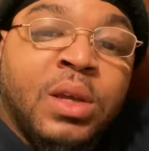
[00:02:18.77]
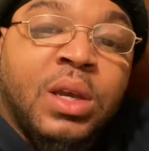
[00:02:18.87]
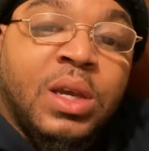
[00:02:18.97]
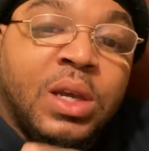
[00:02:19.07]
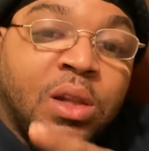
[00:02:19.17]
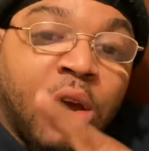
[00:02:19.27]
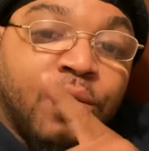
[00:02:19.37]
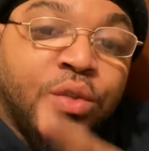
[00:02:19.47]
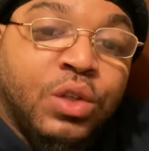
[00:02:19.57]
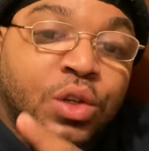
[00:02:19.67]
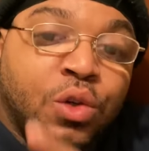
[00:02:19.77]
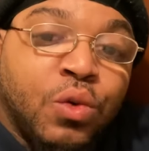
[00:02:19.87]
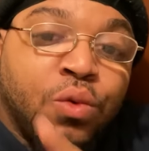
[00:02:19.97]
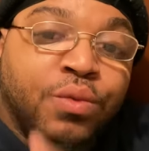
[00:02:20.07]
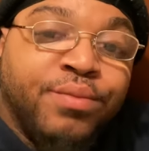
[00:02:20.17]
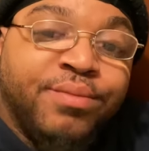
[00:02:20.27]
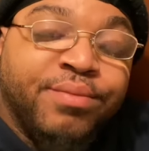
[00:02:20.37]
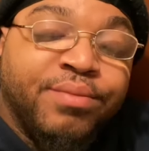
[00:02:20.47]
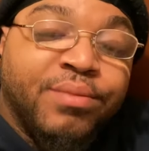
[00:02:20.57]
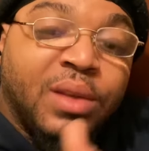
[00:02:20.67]
he loves you.
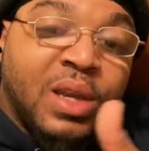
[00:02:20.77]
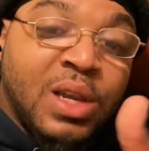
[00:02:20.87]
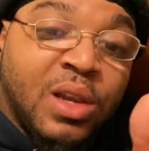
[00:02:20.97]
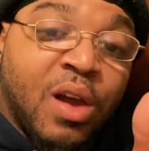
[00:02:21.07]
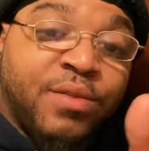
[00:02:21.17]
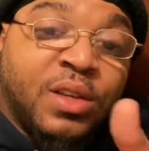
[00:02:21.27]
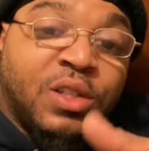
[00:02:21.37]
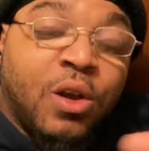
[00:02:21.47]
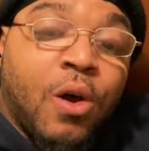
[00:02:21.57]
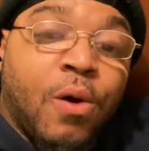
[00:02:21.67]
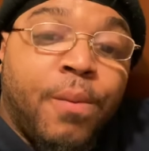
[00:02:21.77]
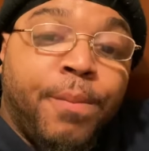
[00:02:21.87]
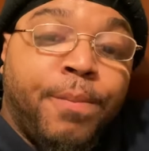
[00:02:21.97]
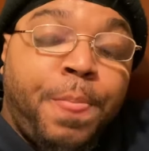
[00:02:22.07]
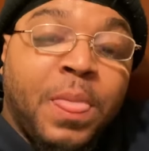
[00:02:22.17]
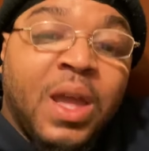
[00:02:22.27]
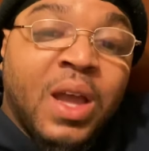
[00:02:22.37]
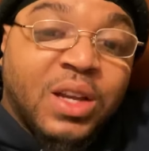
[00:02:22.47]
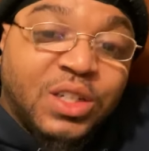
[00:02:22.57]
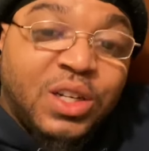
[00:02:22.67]
He loves us all.
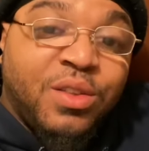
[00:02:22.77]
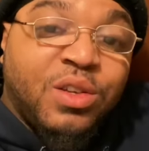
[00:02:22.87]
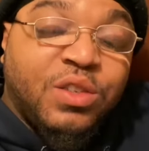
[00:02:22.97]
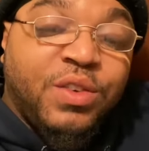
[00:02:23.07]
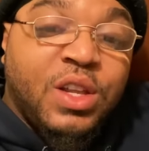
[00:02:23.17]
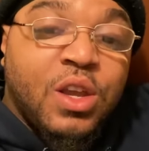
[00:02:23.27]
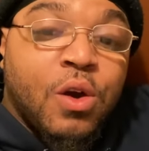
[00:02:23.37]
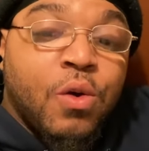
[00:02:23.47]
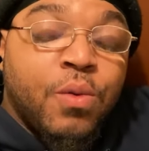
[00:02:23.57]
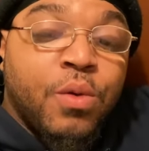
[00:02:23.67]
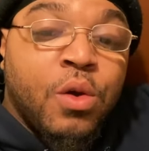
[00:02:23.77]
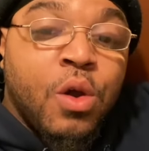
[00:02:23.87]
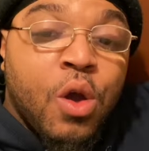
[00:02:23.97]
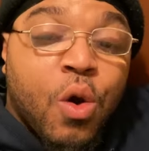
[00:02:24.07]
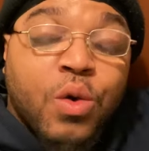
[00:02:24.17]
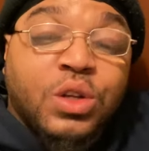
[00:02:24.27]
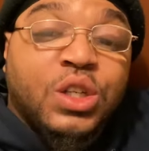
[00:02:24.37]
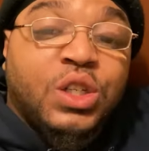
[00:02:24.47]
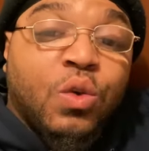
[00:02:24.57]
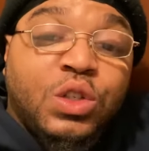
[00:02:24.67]
Share this video on your
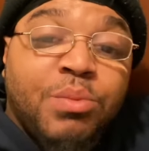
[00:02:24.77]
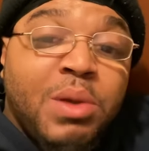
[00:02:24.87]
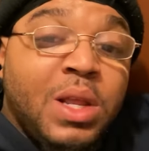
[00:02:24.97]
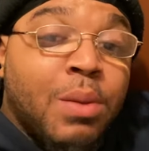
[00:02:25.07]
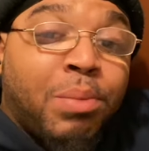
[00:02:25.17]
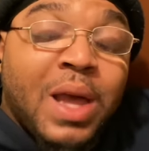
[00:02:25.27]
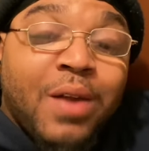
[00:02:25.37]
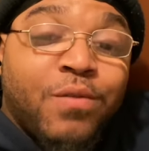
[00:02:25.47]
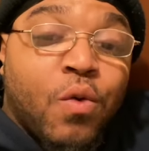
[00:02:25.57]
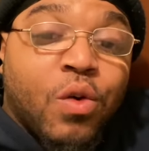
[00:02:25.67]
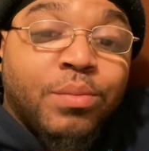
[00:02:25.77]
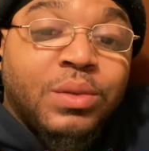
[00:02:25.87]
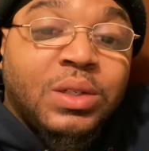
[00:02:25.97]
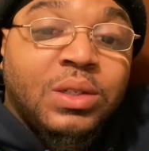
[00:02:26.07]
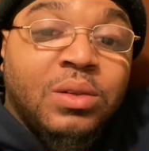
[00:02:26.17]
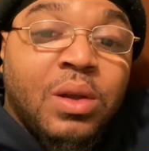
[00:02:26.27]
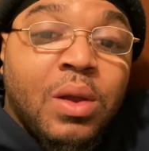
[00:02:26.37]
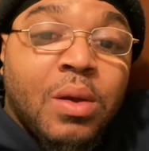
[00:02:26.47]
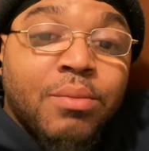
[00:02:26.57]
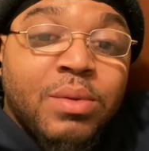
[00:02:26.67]
social media platforms,
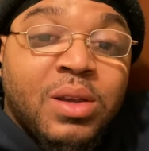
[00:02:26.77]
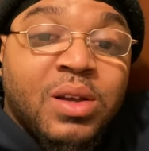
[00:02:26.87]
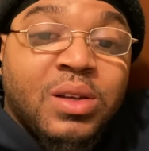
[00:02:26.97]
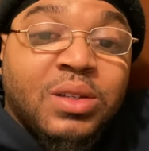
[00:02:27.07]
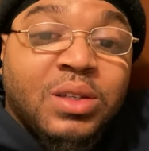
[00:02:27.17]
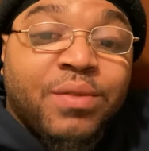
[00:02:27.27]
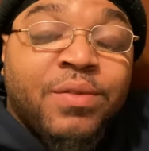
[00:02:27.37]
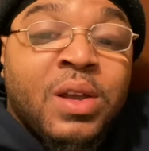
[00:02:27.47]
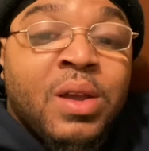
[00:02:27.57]
because if